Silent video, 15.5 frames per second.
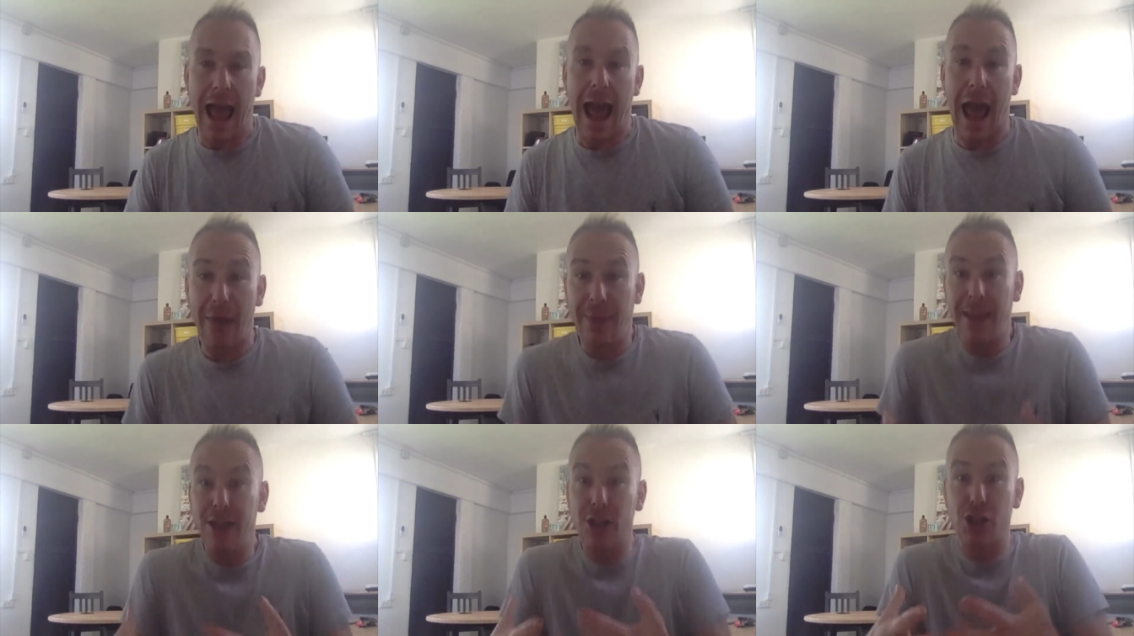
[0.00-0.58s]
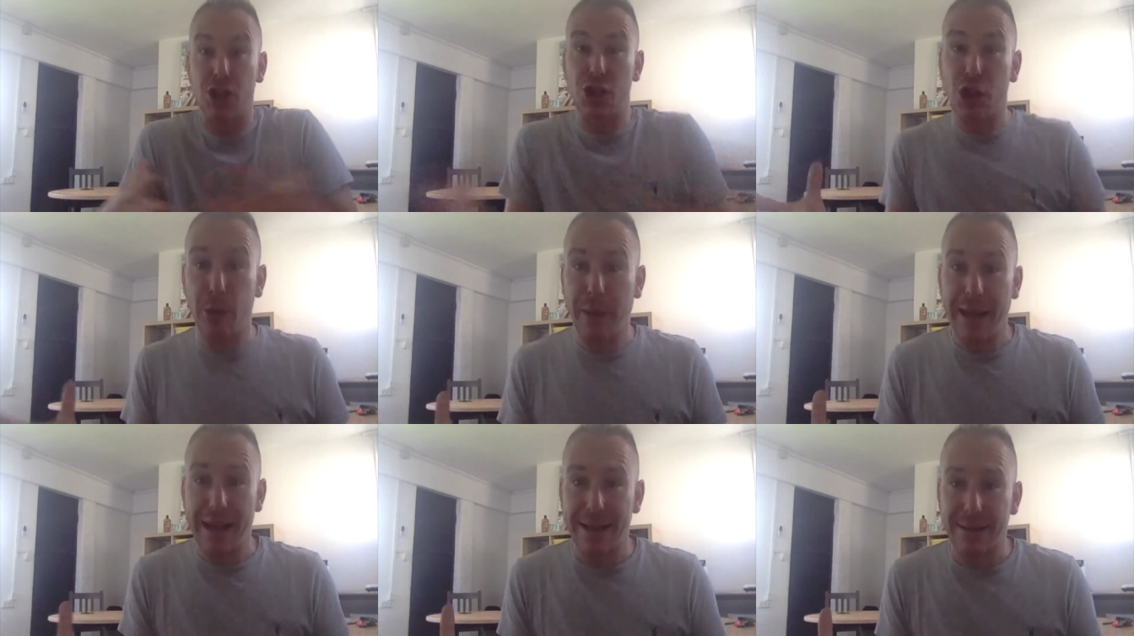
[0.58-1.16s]
And then do
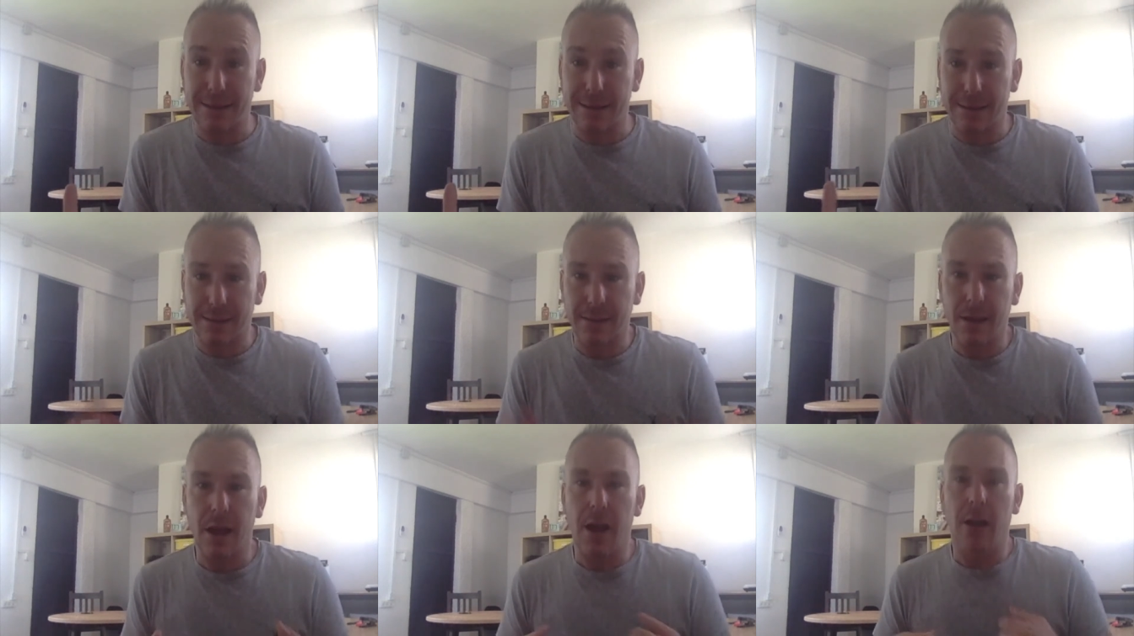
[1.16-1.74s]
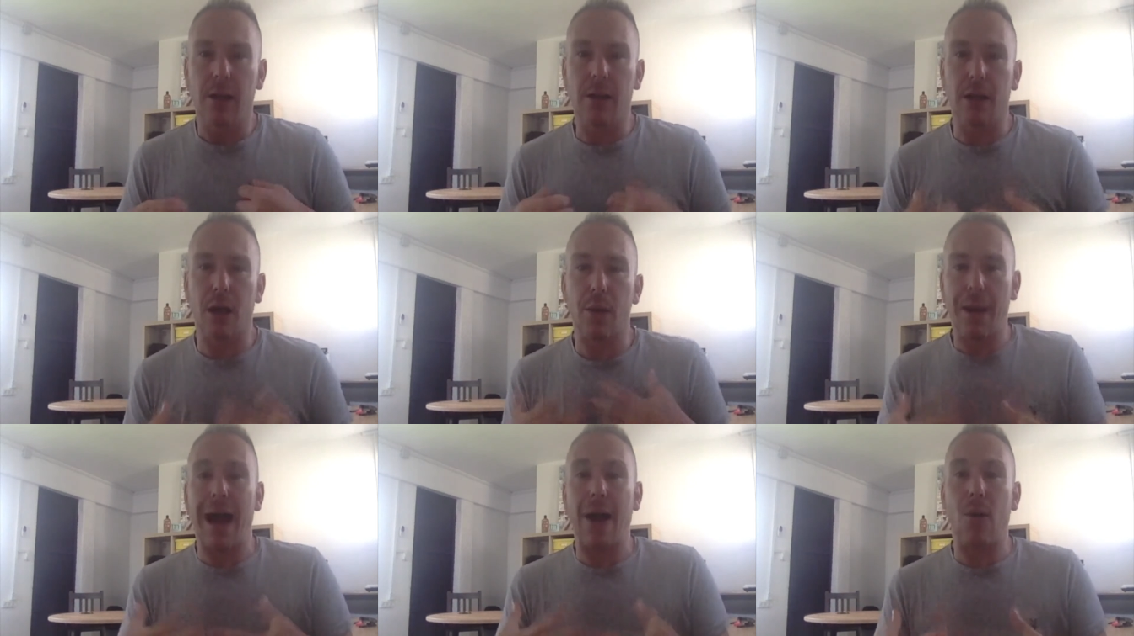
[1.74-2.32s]
it.
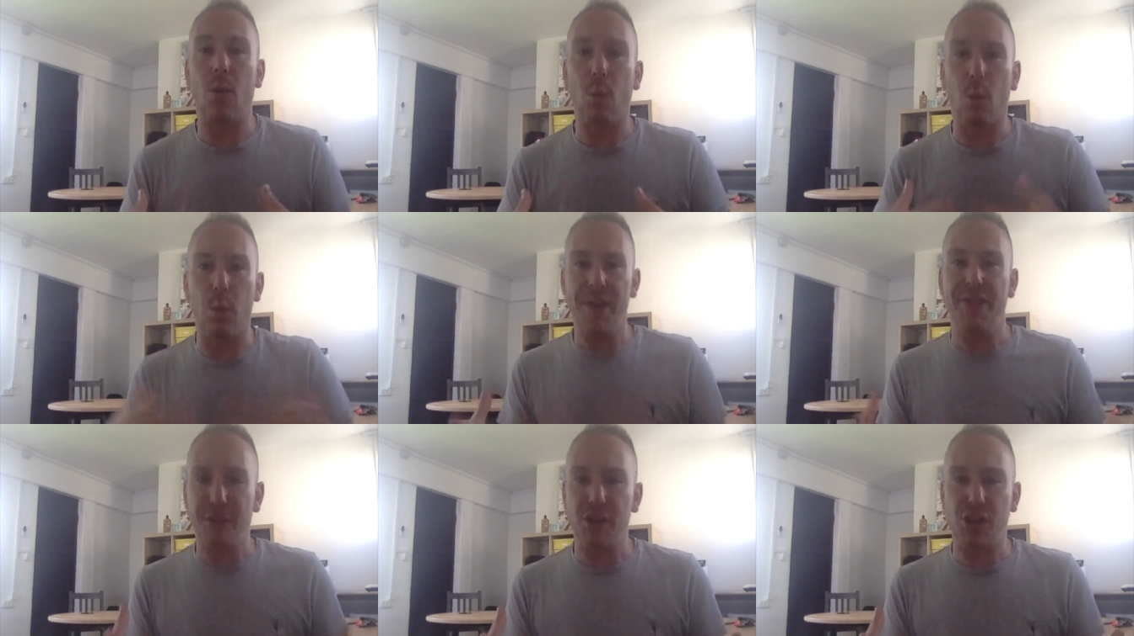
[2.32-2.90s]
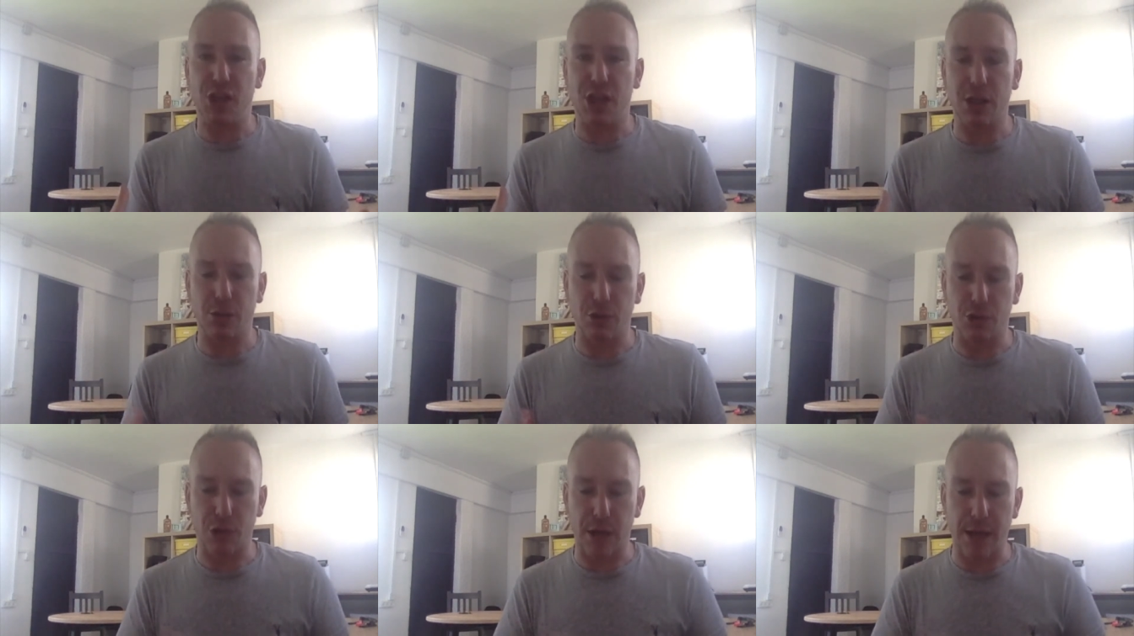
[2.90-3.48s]
Go out with the
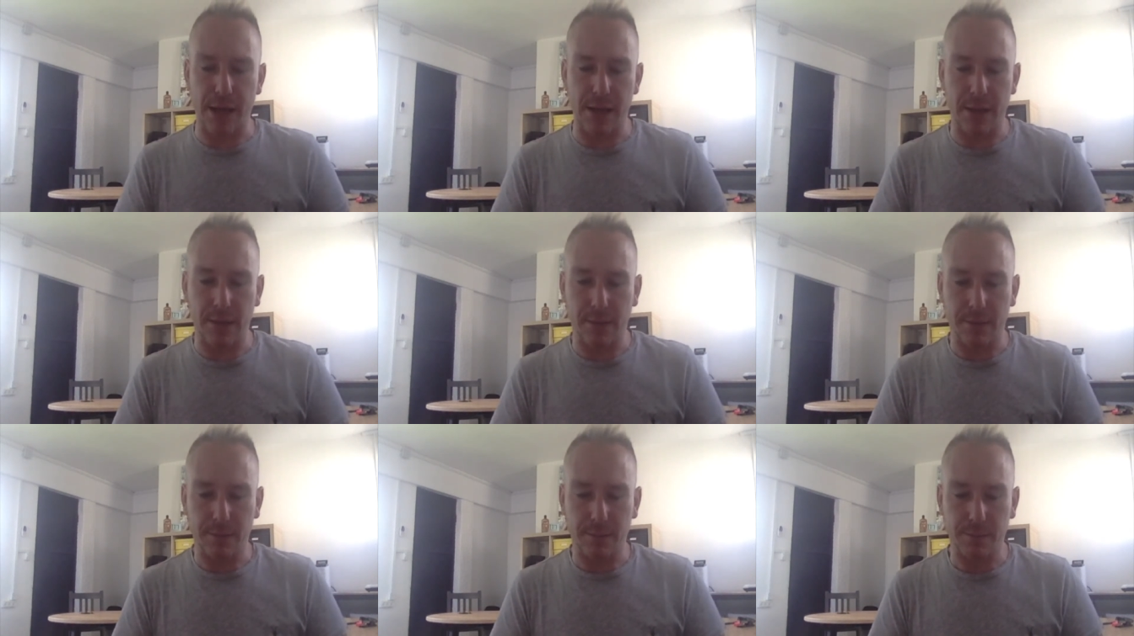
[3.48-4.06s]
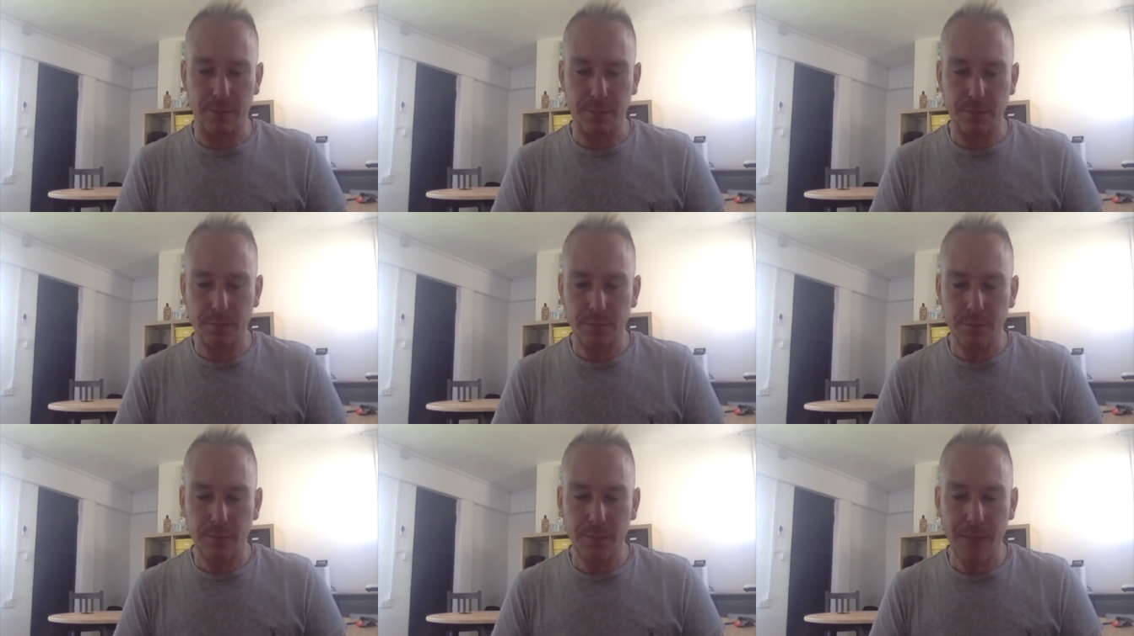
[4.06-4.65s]
children,
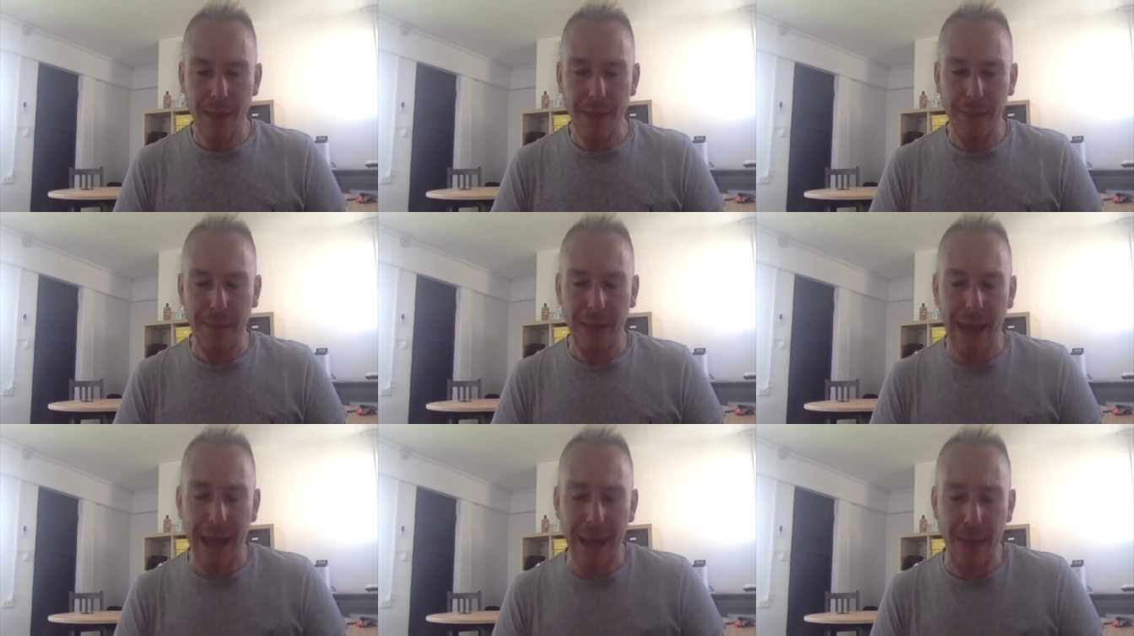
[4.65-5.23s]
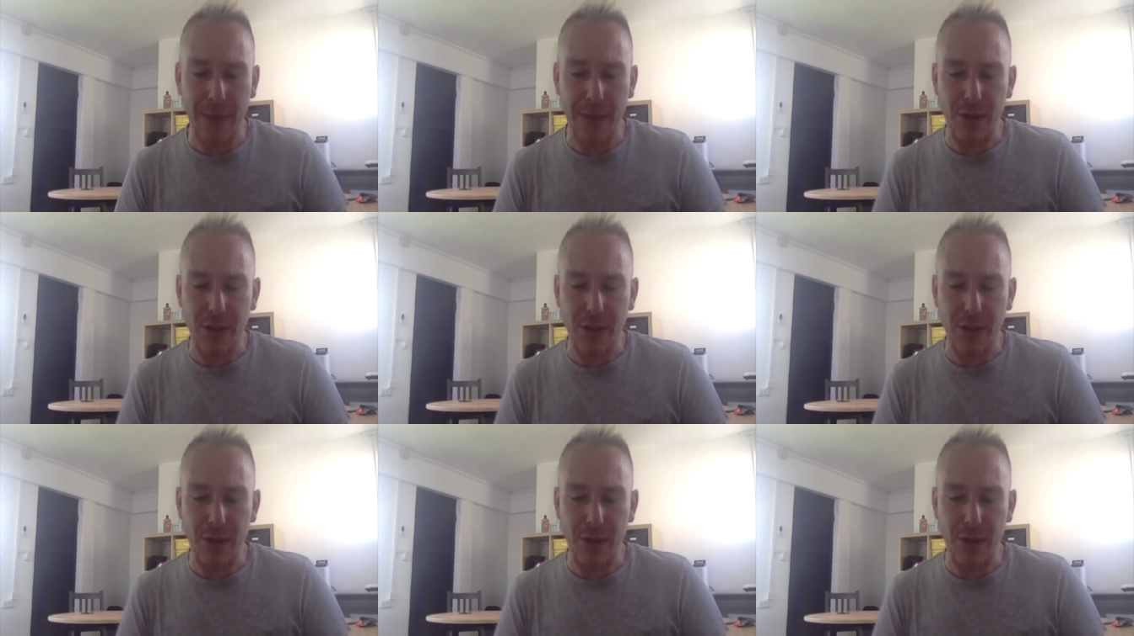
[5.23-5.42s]
play with